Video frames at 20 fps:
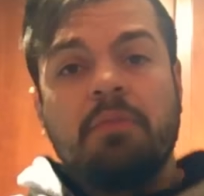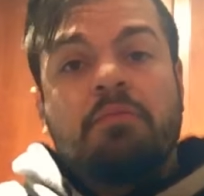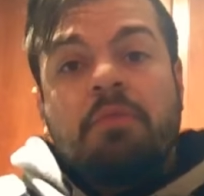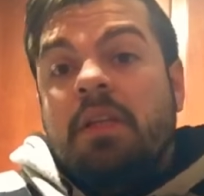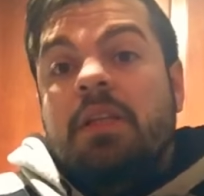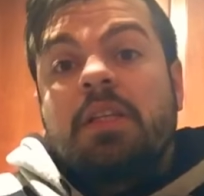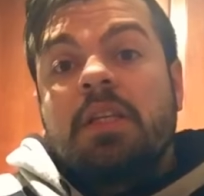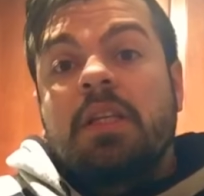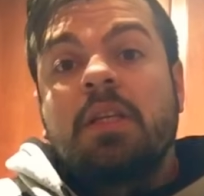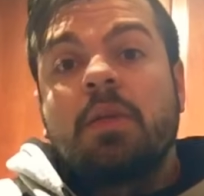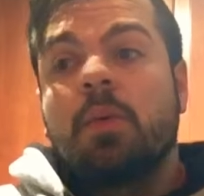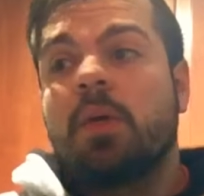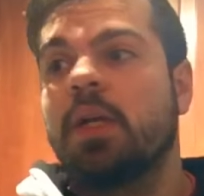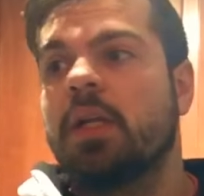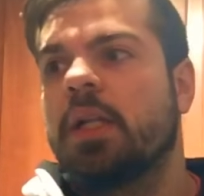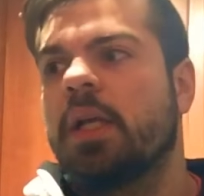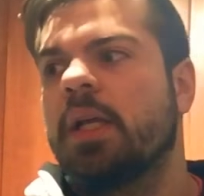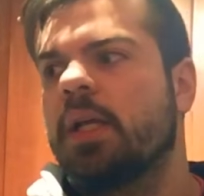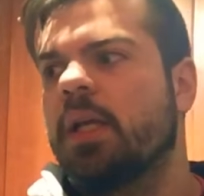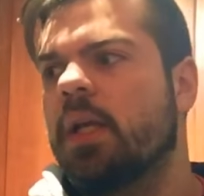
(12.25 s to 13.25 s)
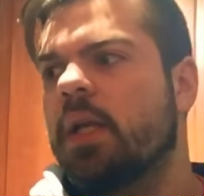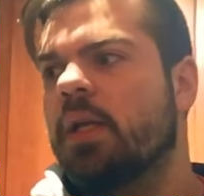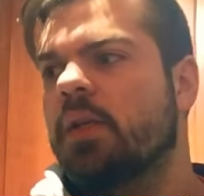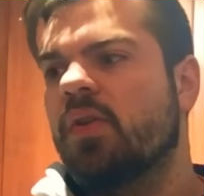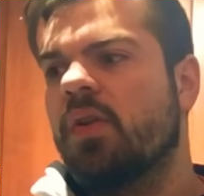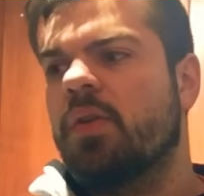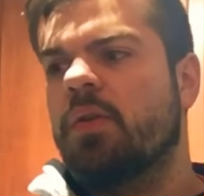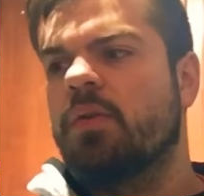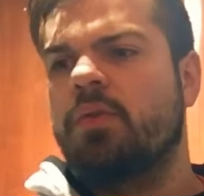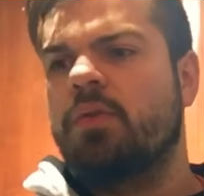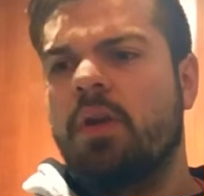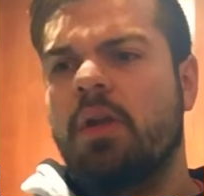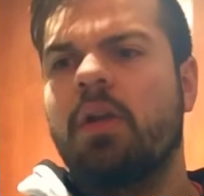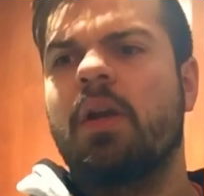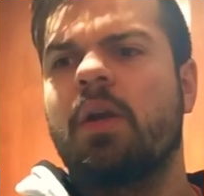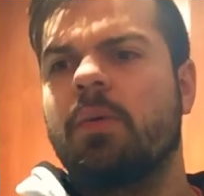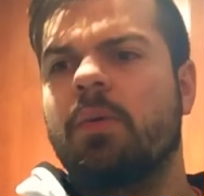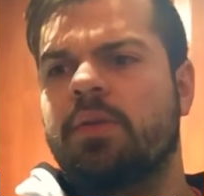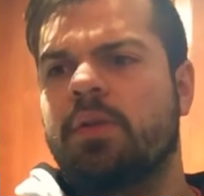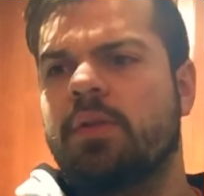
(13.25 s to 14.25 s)
really did want to like it. I saw the
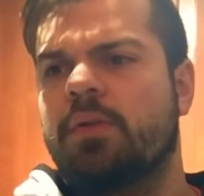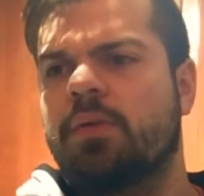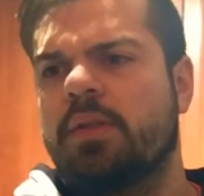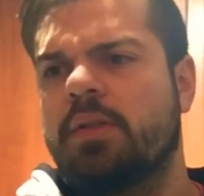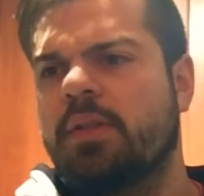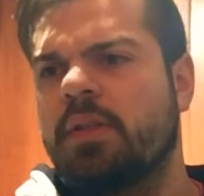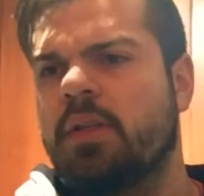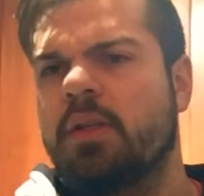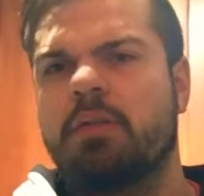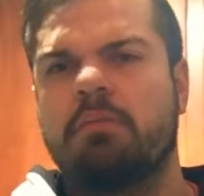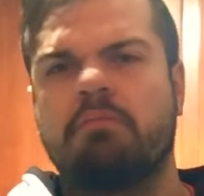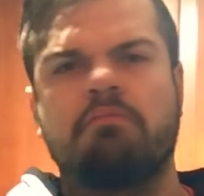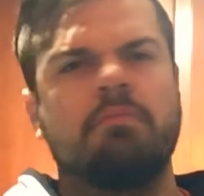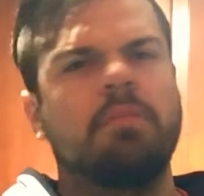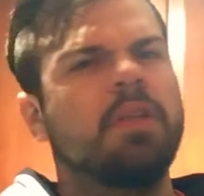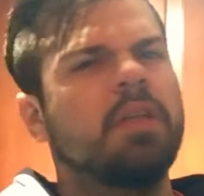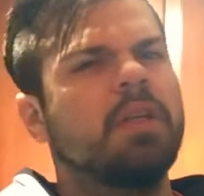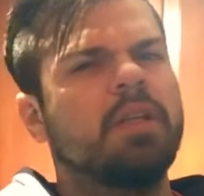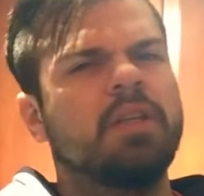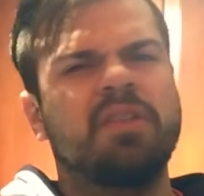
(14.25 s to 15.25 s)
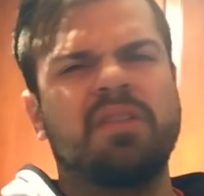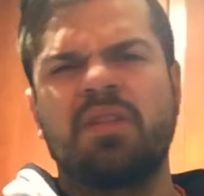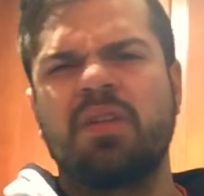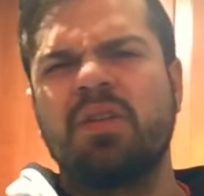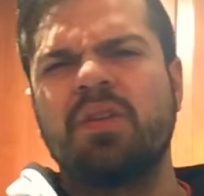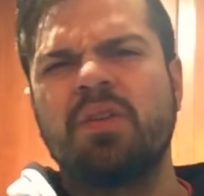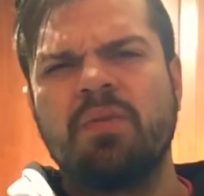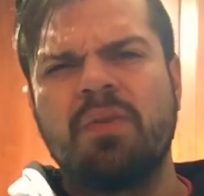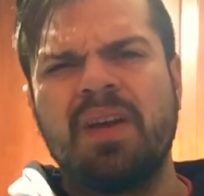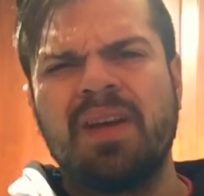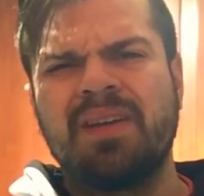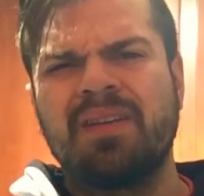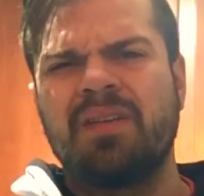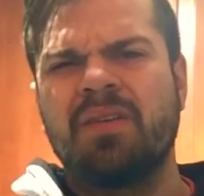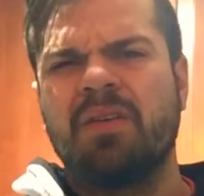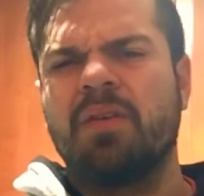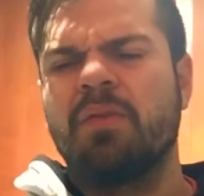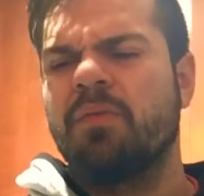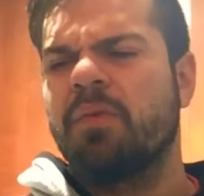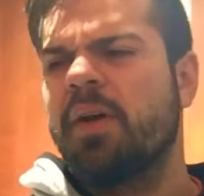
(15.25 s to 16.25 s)
trailer, I was interested. It's a good
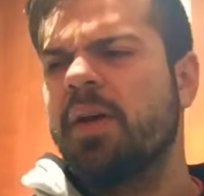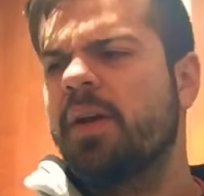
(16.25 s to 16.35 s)
director and